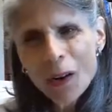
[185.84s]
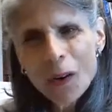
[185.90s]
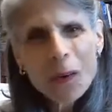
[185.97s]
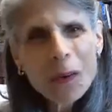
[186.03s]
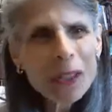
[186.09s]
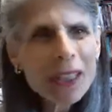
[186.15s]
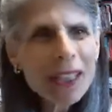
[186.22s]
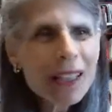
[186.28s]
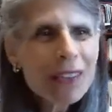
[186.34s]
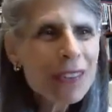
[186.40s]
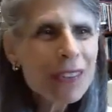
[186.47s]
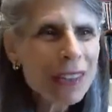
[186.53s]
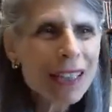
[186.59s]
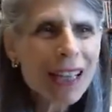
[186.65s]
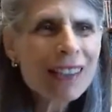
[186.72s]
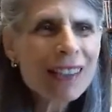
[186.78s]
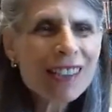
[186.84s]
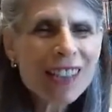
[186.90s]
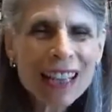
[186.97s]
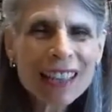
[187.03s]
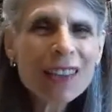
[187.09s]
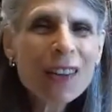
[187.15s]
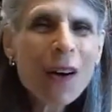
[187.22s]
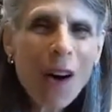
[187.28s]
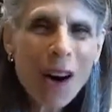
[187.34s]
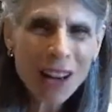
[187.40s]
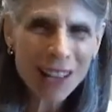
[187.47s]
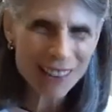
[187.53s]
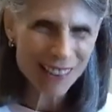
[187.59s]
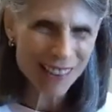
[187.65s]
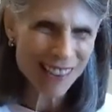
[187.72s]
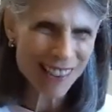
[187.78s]
or even a Sadie
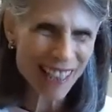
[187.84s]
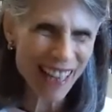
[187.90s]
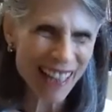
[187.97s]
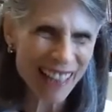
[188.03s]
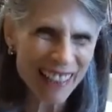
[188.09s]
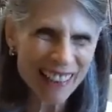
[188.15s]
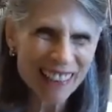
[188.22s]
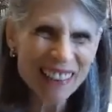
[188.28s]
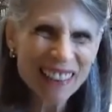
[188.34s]
Hawkins Day.